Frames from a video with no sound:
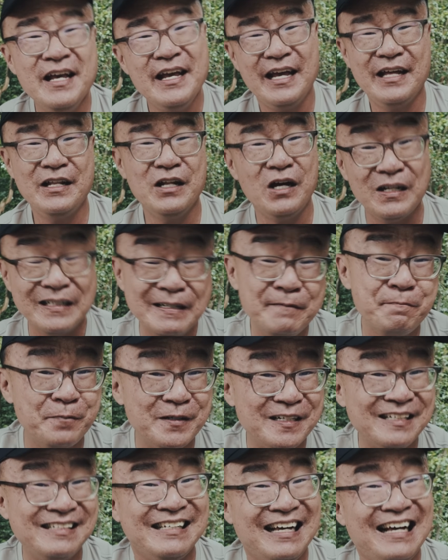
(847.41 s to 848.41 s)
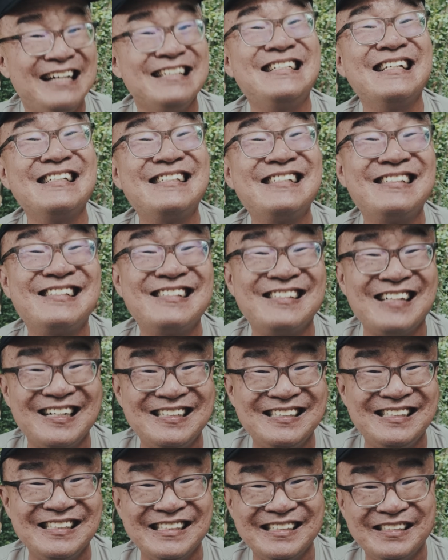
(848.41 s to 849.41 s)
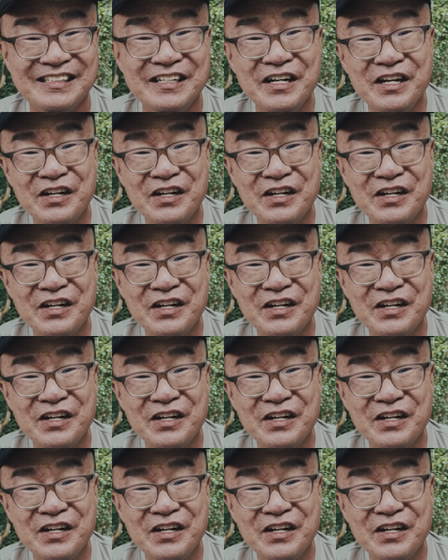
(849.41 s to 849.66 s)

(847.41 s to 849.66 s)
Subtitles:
And Olympus has started